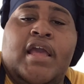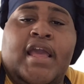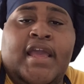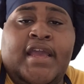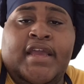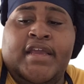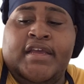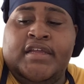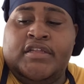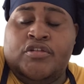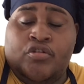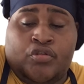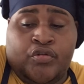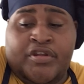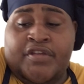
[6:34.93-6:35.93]
and
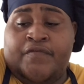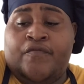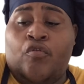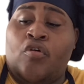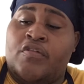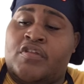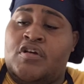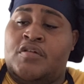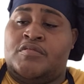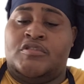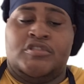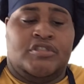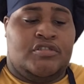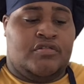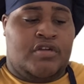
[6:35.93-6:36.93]
your 3/4 cups
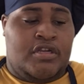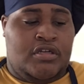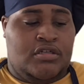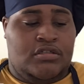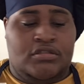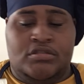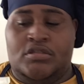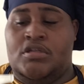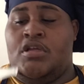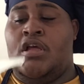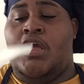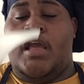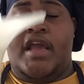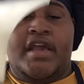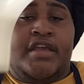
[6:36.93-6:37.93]
of ginger ale
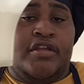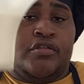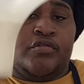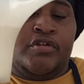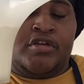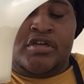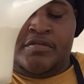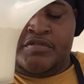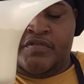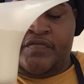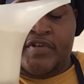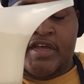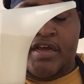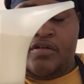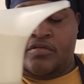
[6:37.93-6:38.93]
and your 3 cups of
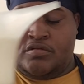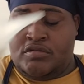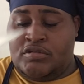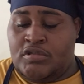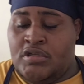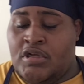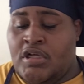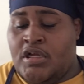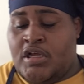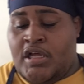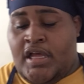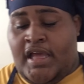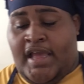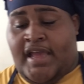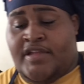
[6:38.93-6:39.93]
flour.
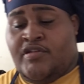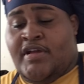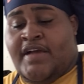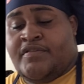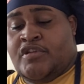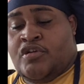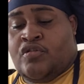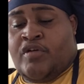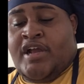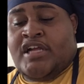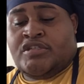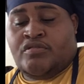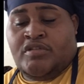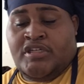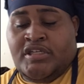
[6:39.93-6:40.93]
And you have to
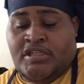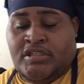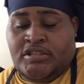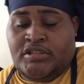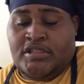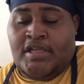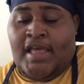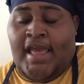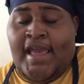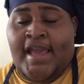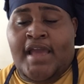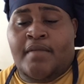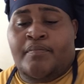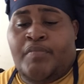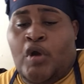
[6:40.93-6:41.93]
gradually
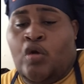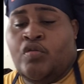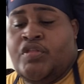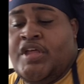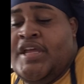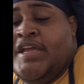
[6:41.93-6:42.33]
add both